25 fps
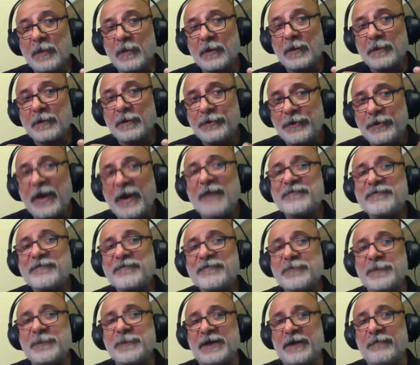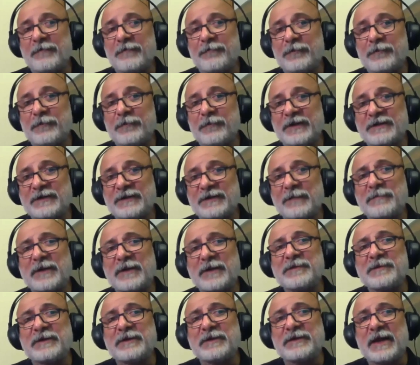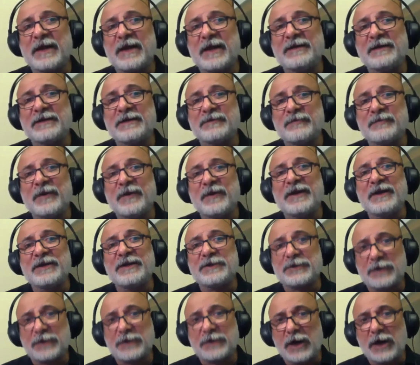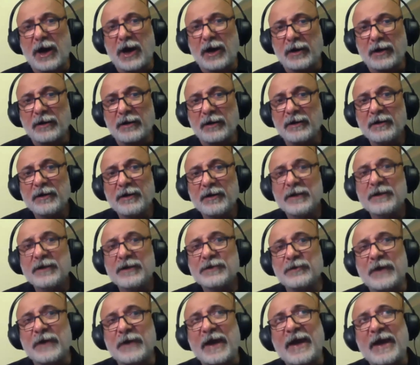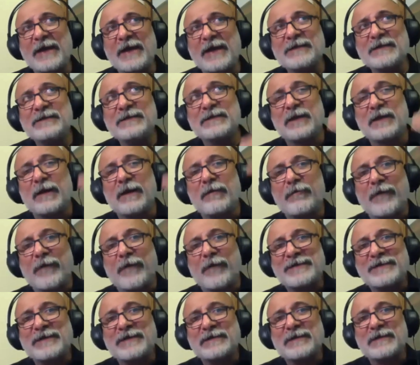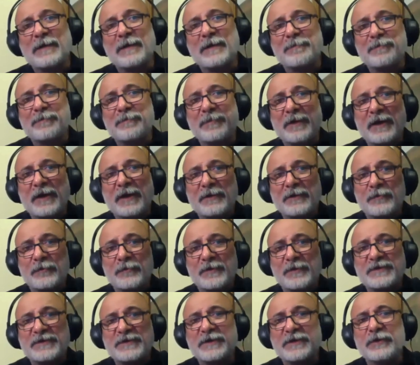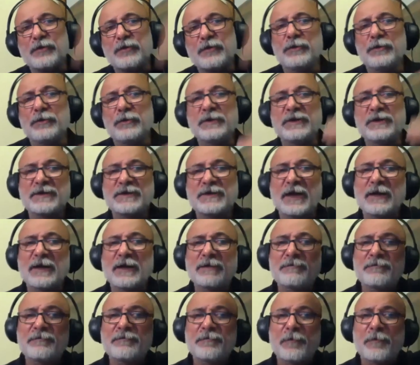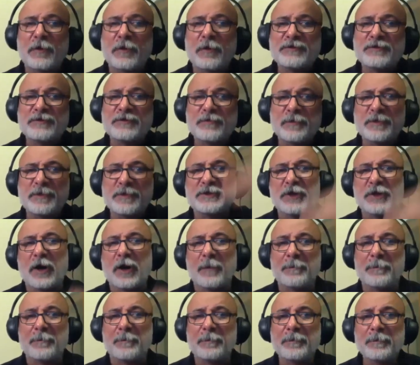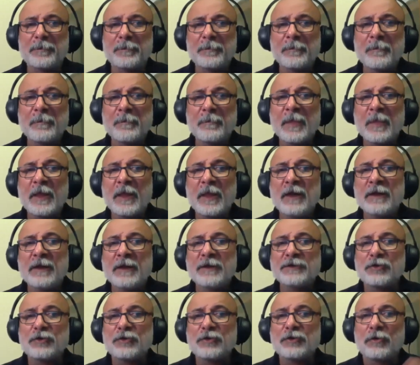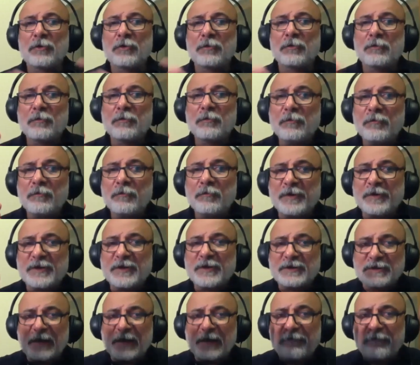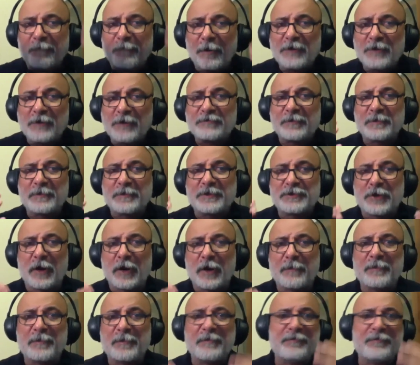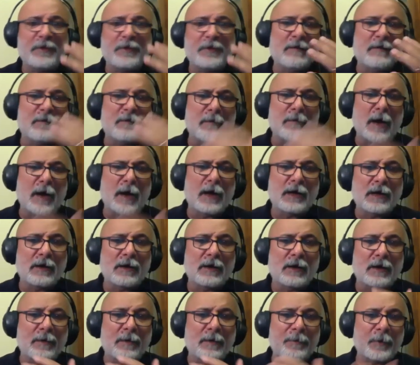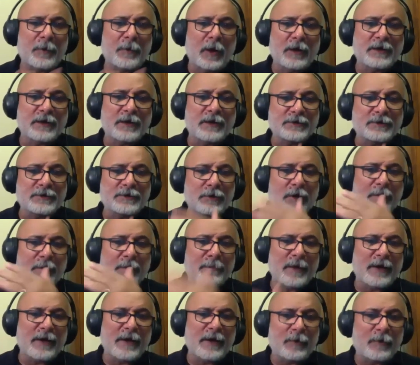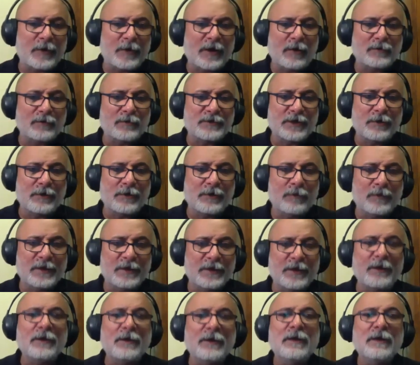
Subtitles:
you have to be careful that sometimes the daylight is very strong. So as the sun rises up towards the noon, the sun falls from the top. So when the sun falls from the top, if you have a model or a product or a mannequin outside over there,